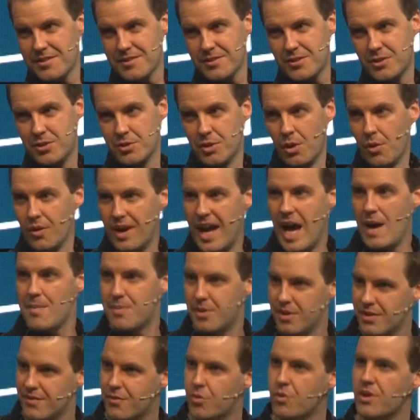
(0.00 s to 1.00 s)
Because what would
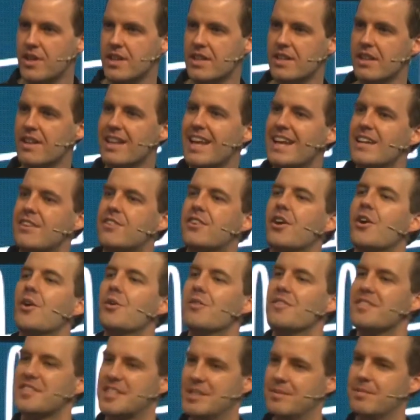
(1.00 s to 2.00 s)
happen if we let go
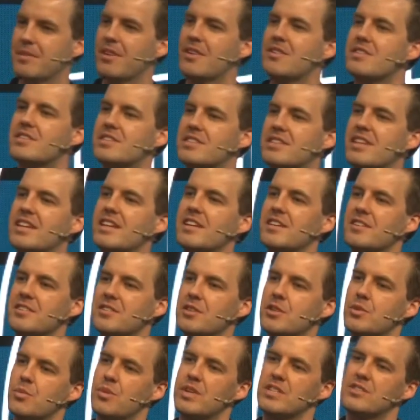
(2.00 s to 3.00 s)
of some of those things?
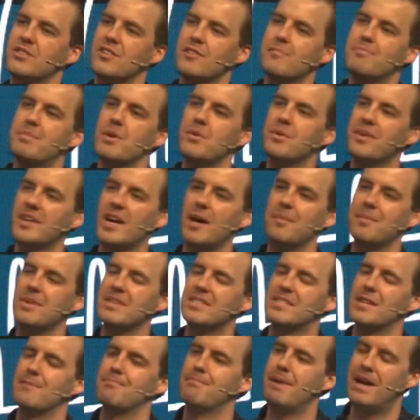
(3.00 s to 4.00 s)
Because we're sort of building up
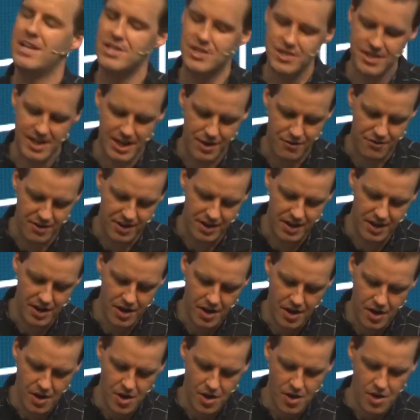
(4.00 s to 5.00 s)
this imaginary
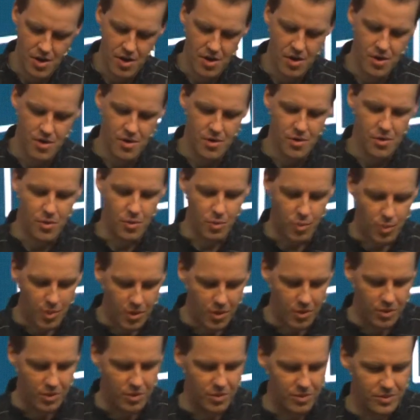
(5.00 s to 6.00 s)

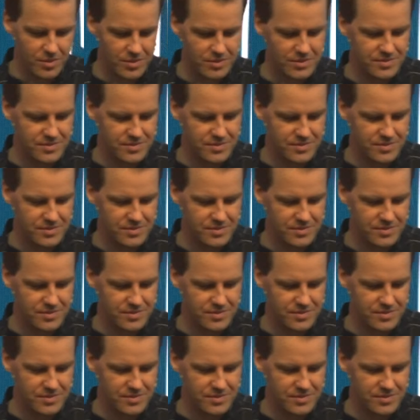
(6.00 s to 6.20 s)
wall.